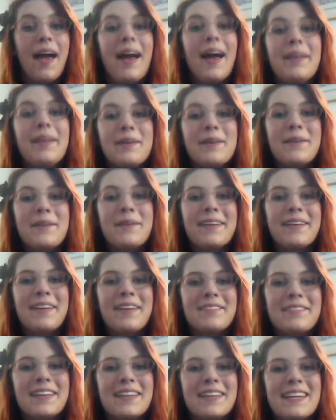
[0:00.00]
Hello, my
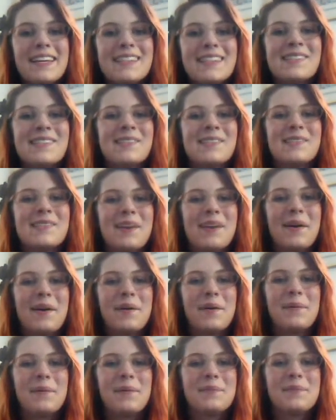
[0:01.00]
lovelies.
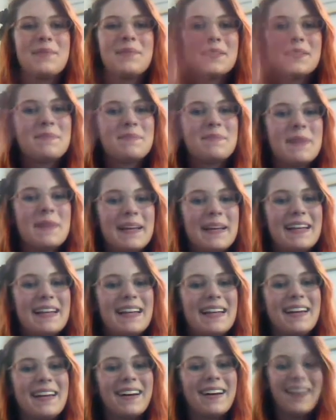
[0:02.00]
So, this is Birghita
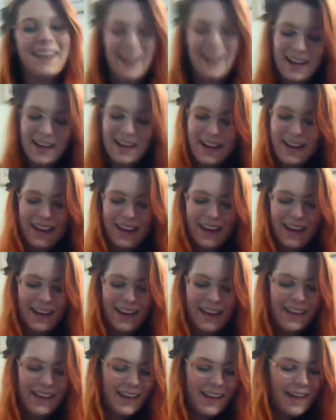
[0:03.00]
here. I
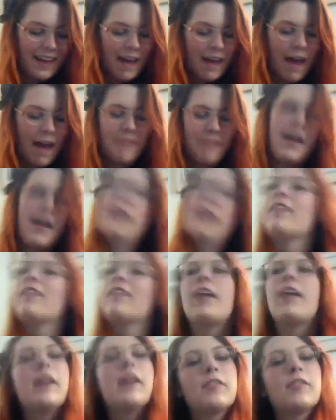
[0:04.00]
have had a
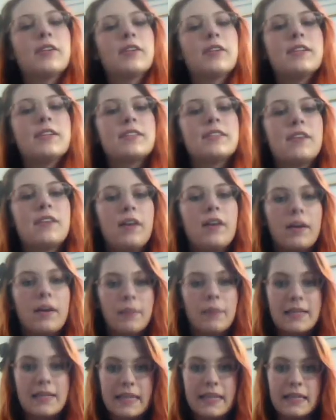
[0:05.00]
lot of interest on
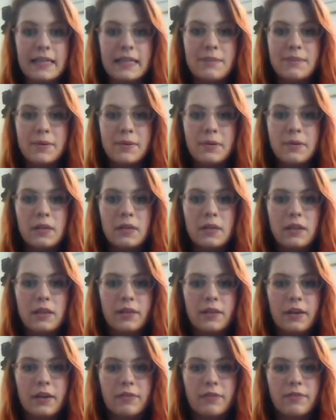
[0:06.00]
my daily booth
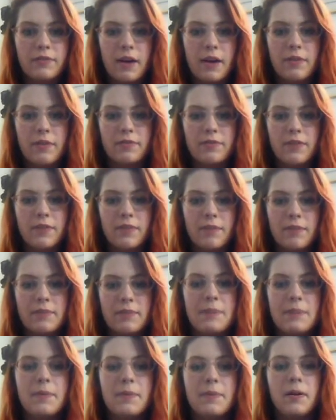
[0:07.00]
from
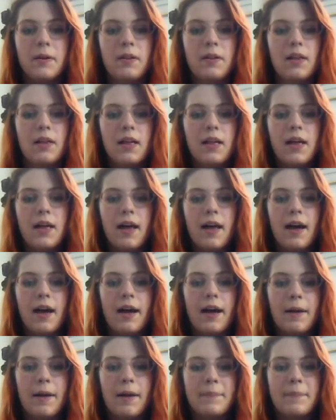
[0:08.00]
people
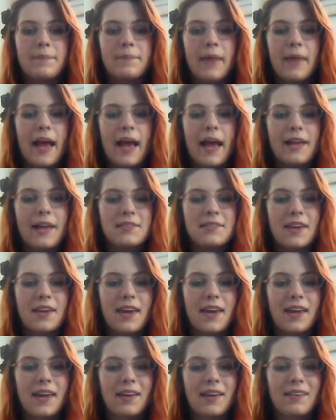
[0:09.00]
asking
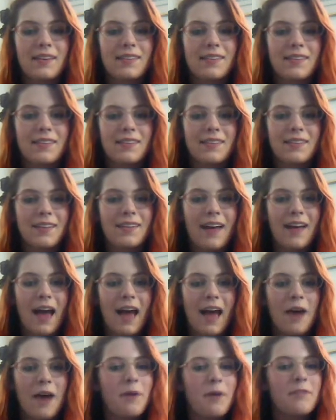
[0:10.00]
how
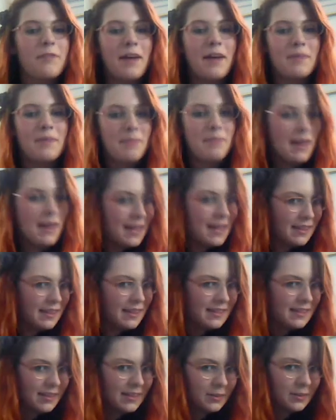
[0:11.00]
have I been making these
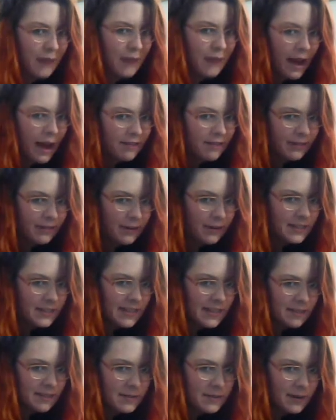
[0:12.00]
little rag flowers that I've been
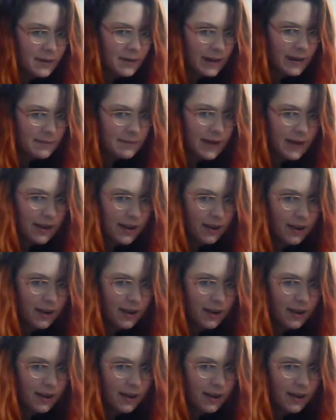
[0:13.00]
wearing in my hair.